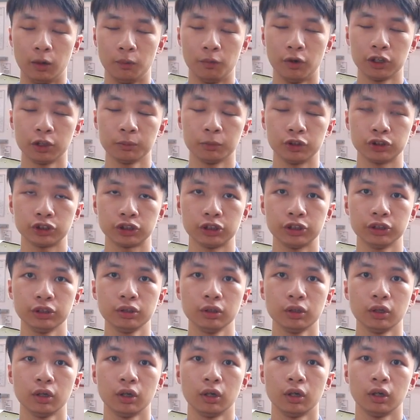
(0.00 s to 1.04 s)
welding machine,
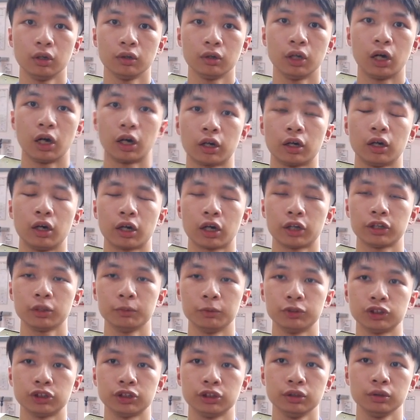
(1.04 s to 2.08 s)
cutting
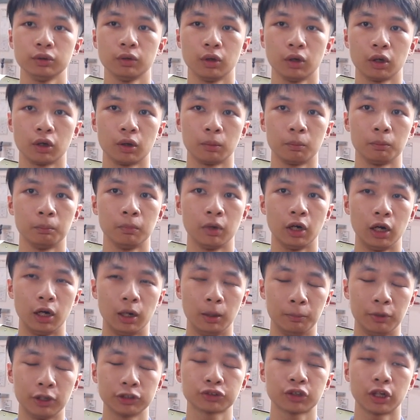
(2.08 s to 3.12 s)
machine,
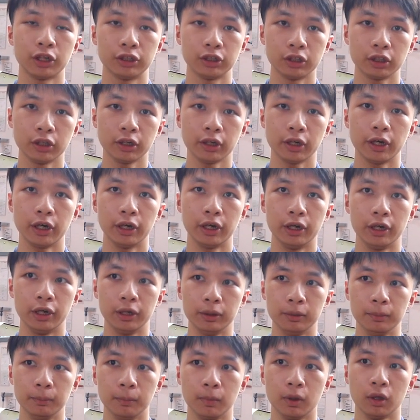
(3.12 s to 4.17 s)
branch grinder, and
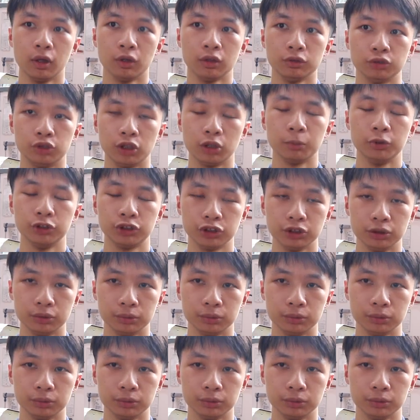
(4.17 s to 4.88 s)
drilling machine.